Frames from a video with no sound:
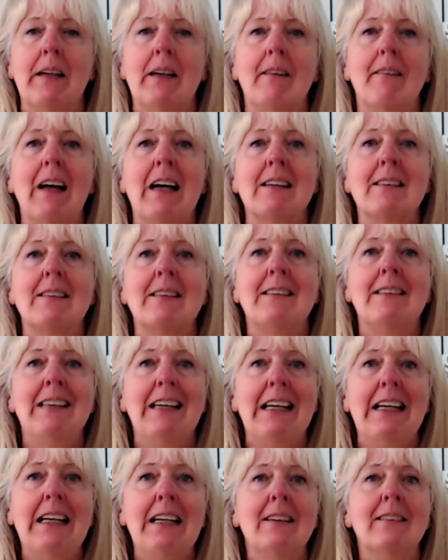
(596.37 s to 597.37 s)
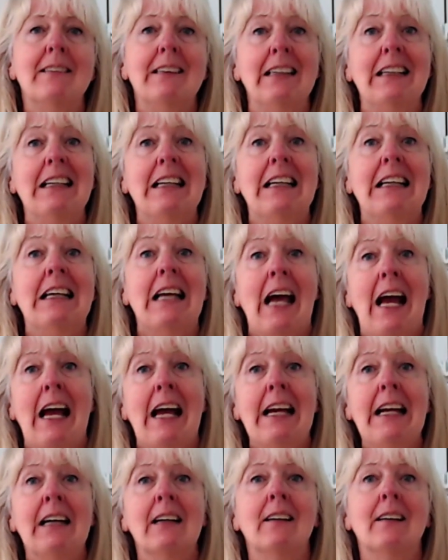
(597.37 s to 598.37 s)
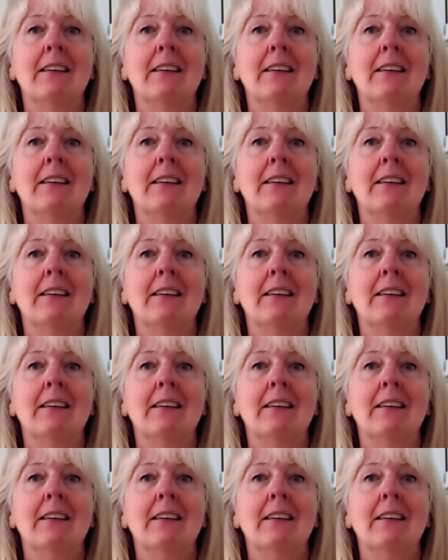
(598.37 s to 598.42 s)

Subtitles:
That's TTEA